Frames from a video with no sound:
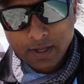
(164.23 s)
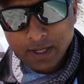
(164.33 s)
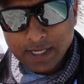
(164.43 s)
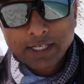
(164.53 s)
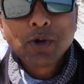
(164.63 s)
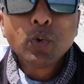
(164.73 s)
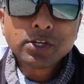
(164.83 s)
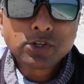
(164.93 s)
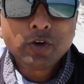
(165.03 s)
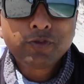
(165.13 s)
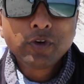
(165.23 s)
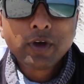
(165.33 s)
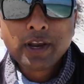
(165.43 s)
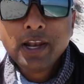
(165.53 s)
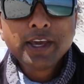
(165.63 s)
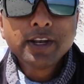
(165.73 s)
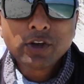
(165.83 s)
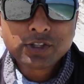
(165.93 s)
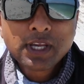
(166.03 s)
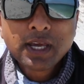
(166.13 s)
It's actually worse off reeling in
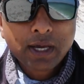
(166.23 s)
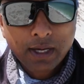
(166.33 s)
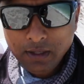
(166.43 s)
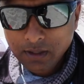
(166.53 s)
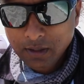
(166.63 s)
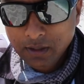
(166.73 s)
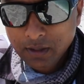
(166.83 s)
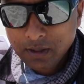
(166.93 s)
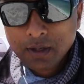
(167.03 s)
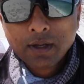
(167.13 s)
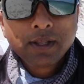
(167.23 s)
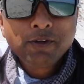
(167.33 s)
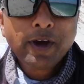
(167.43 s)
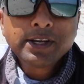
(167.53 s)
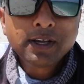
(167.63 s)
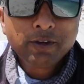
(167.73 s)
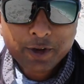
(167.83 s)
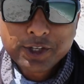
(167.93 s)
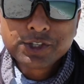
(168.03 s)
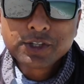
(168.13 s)
your sinker than fighting a
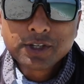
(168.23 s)
fish.